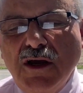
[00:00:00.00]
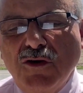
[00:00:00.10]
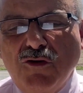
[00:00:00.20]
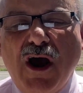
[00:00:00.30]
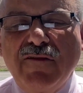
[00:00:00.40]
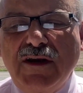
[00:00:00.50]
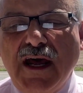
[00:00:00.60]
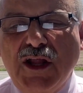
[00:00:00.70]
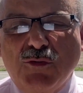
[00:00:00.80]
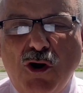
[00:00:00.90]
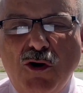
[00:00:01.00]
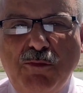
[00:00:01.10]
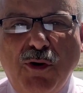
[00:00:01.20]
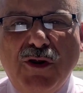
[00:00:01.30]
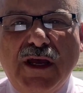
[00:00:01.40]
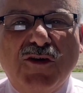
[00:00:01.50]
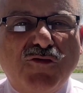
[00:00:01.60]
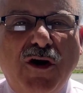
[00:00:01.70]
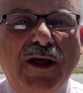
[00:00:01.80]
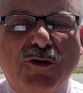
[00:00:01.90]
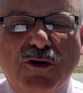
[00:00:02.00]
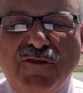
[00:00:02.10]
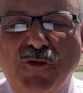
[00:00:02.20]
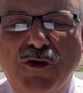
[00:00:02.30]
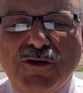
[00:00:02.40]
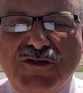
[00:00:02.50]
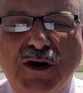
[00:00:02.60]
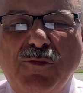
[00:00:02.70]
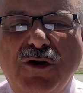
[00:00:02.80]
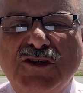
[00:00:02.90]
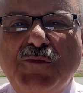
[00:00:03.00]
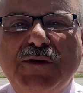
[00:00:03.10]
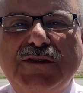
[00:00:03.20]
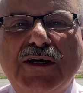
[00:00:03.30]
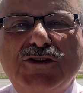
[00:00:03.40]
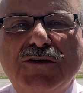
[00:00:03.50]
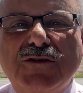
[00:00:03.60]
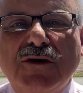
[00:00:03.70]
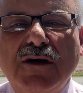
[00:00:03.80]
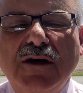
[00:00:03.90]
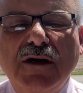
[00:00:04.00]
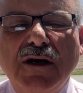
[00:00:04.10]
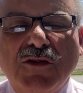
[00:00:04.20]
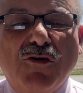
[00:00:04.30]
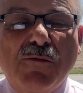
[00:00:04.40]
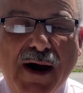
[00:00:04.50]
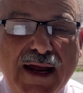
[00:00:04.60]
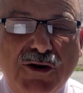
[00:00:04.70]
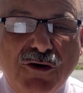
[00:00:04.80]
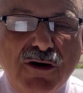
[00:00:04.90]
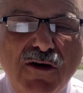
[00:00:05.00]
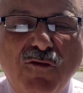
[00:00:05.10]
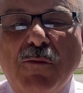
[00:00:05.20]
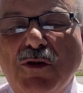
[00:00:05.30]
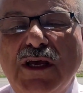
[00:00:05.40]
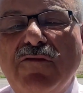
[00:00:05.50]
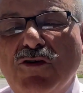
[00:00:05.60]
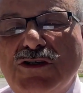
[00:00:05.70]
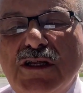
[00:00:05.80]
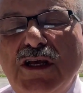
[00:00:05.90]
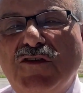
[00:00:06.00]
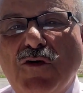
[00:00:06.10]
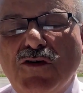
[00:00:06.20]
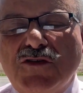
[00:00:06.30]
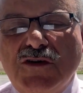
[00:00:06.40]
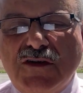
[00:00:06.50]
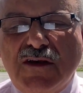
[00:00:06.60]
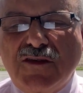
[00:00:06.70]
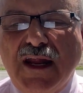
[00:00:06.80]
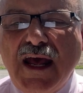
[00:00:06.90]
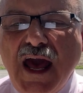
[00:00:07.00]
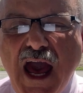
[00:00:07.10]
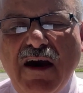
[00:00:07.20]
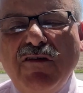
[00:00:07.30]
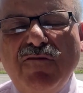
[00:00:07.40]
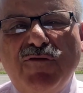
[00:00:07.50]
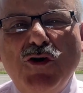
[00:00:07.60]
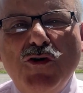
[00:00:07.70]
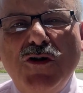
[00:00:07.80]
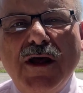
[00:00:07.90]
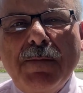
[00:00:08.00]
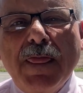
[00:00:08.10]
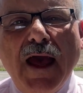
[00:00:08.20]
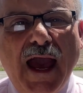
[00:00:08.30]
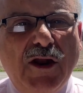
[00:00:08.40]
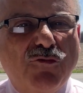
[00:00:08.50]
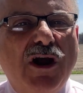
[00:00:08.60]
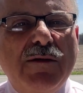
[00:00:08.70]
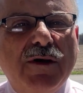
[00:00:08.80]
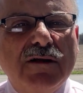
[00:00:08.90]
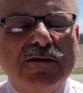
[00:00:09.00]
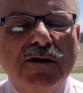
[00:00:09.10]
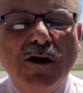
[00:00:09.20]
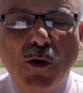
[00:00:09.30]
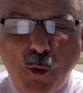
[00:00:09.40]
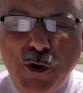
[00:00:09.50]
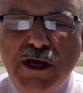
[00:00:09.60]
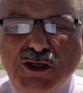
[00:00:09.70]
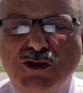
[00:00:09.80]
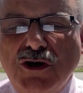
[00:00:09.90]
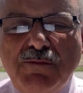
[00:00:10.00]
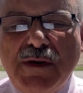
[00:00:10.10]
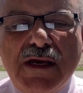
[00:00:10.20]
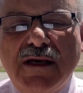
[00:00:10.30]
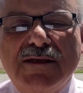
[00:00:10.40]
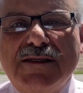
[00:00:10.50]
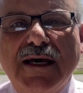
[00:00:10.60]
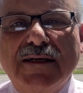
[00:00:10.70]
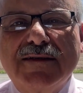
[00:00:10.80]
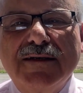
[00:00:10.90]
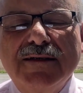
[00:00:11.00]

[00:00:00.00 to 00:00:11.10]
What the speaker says: driving down the road pulling a trailer for someone's possessions. The reminder for believers in these verses is that having food and raiment, we should be content.